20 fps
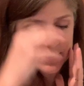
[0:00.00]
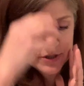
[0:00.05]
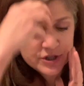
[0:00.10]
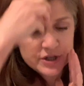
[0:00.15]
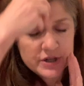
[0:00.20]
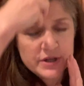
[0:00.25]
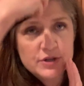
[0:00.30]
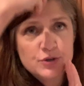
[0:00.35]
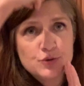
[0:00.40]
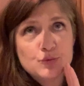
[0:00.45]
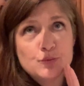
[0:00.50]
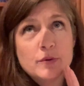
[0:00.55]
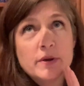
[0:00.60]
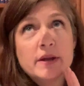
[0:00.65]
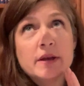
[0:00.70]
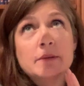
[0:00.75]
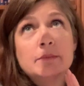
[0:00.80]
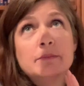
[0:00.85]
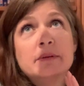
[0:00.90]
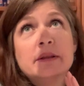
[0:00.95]
she
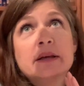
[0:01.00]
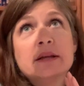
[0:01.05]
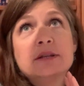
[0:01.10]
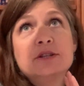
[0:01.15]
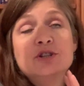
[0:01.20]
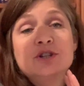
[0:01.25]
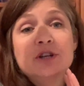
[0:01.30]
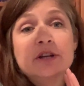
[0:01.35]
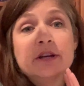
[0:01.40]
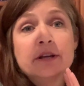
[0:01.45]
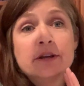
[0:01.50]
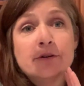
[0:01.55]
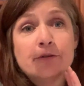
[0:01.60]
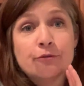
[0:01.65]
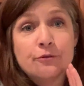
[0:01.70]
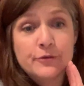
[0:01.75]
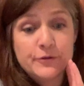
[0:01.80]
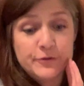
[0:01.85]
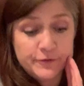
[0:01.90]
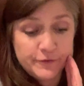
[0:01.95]
dreamed that she
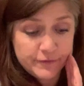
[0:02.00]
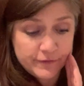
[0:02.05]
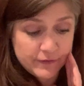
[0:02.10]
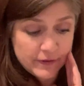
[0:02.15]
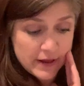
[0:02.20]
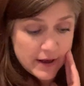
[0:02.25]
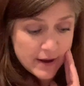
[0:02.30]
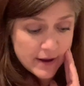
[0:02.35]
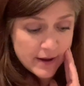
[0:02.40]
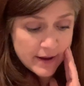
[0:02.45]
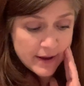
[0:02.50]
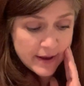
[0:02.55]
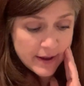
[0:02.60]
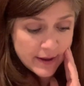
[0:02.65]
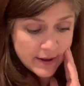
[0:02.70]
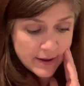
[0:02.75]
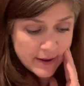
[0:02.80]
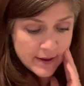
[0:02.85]
could fly,